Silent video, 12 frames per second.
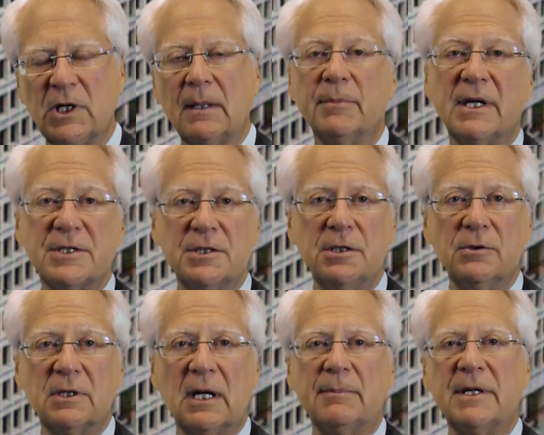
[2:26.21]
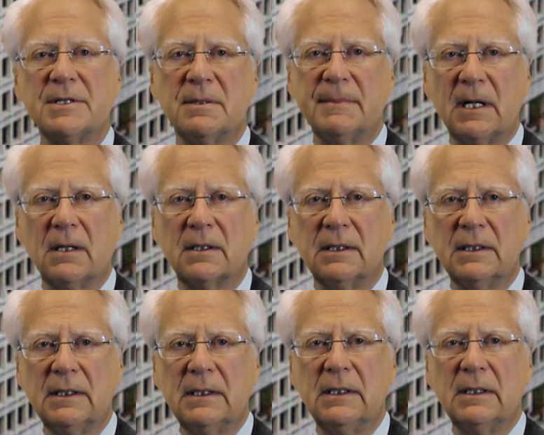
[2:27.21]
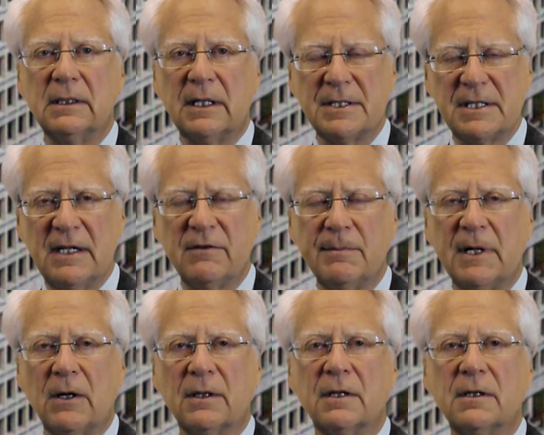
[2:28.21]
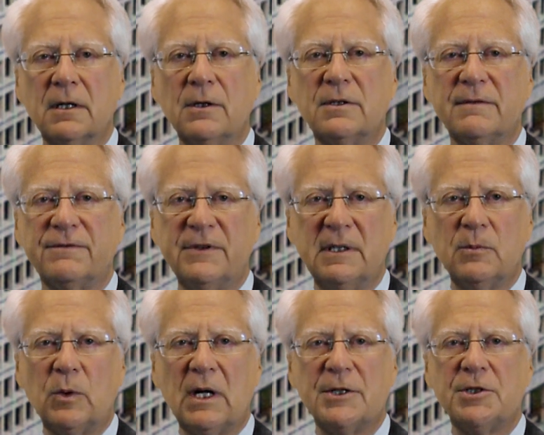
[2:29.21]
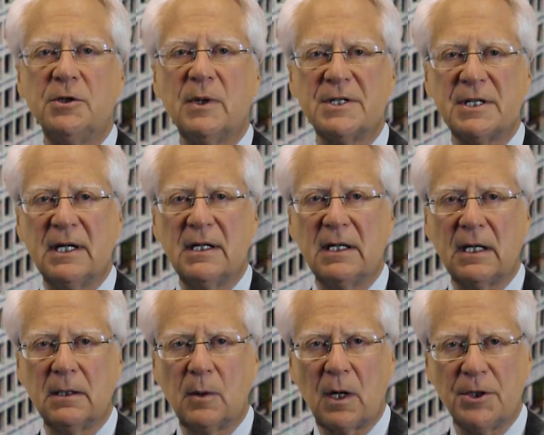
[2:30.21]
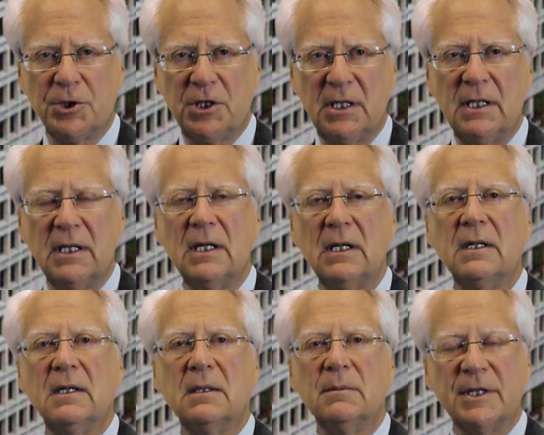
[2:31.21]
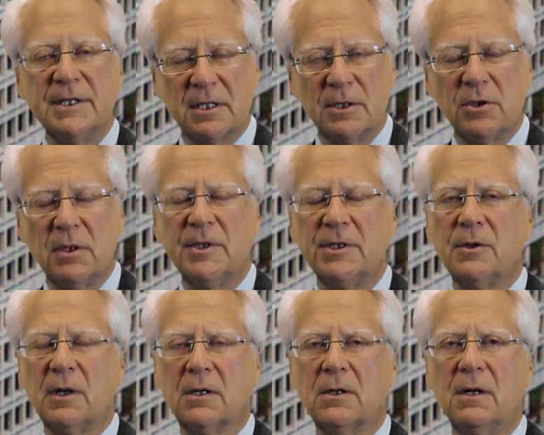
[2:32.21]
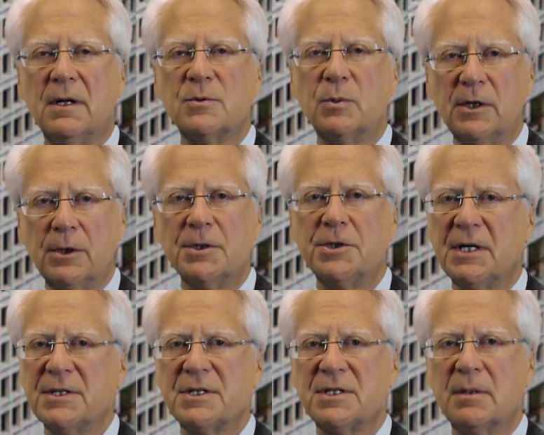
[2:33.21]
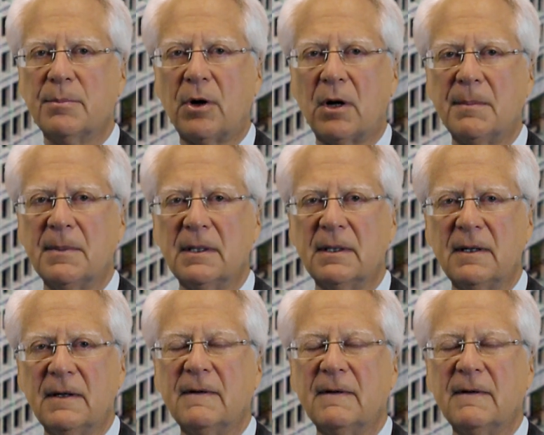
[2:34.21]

God bless you. God bless America. God save America. Go to freedomwatchusa.org. Please contribute to our cause. We're your Justice Department.